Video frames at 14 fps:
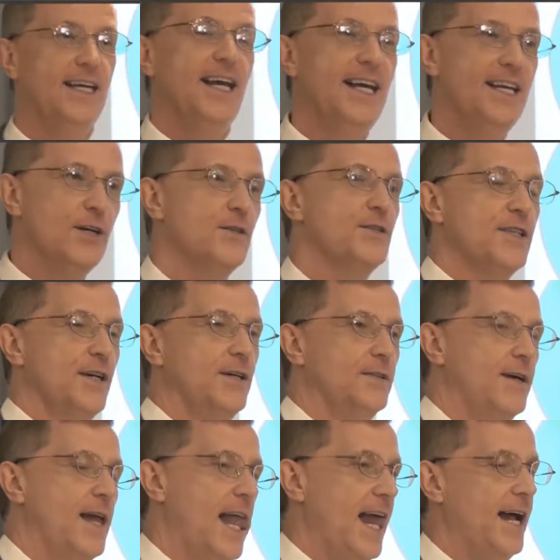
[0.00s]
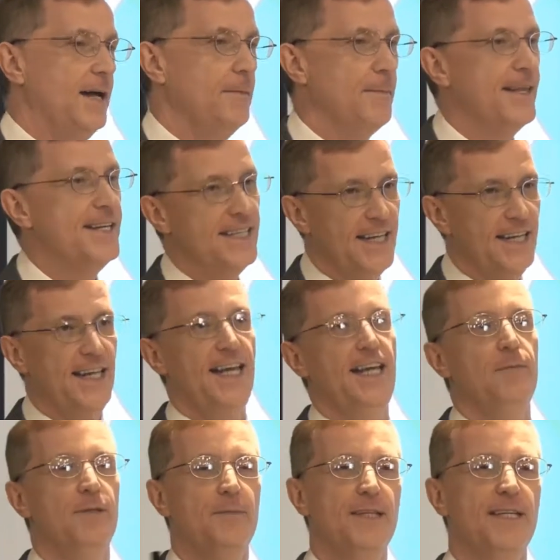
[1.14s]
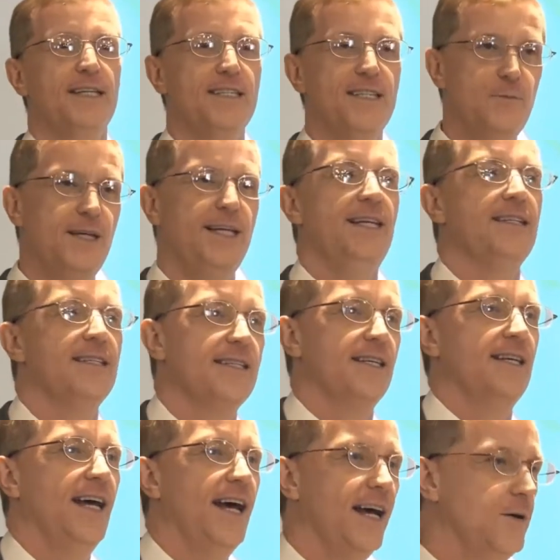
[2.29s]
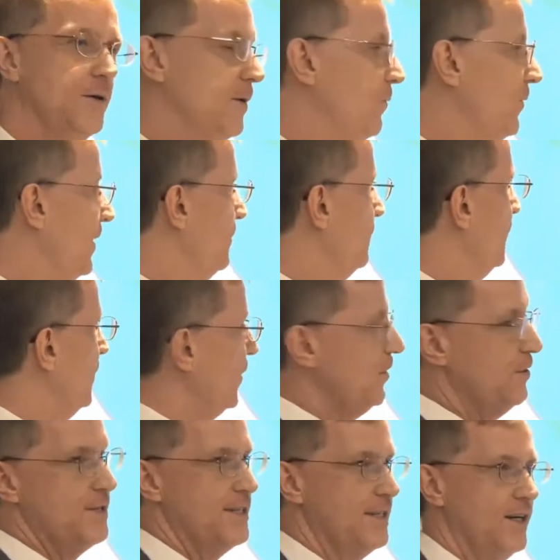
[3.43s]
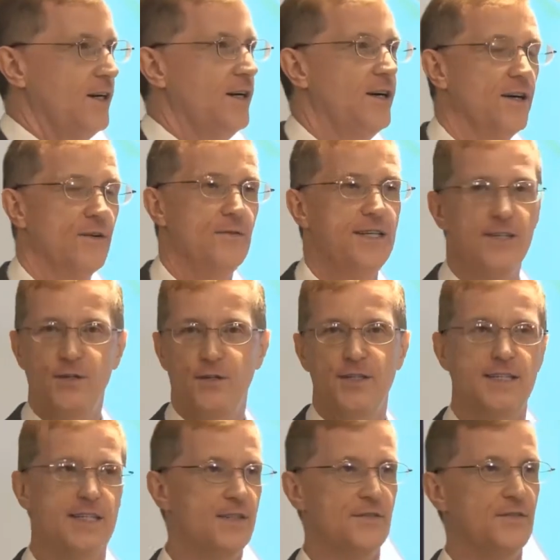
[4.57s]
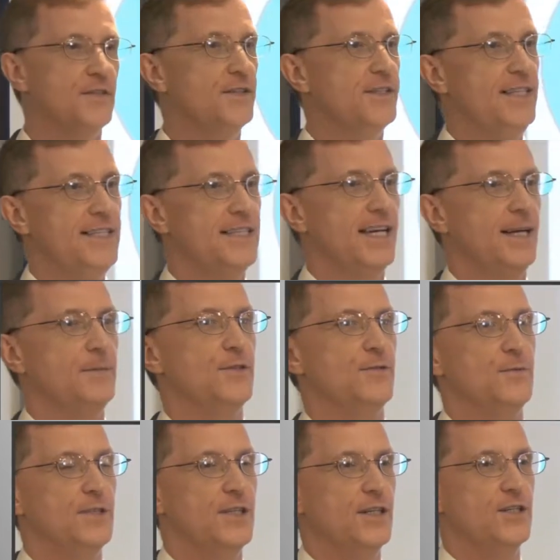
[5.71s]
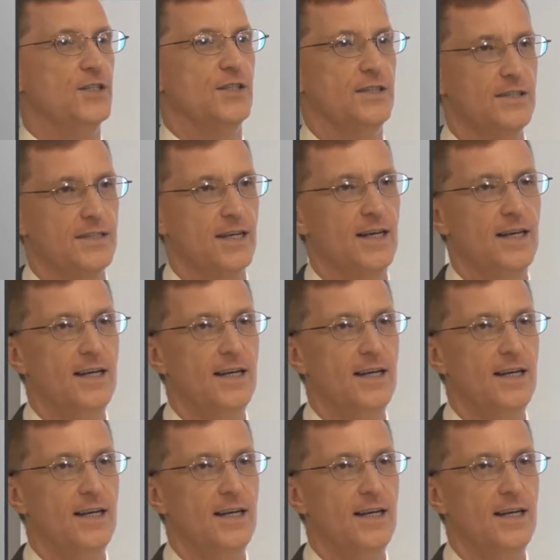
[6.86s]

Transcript: It also is an enabler because it means that when we're not using our resources for these types of productions,